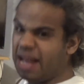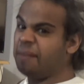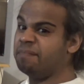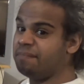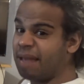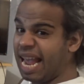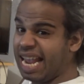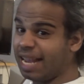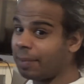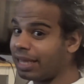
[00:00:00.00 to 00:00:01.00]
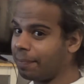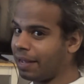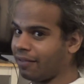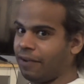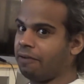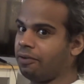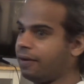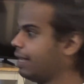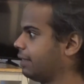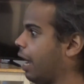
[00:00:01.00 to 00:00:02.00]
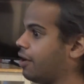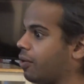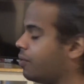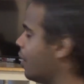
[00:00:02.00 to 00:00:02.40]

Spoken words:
maybe the PS5 overheats, I don't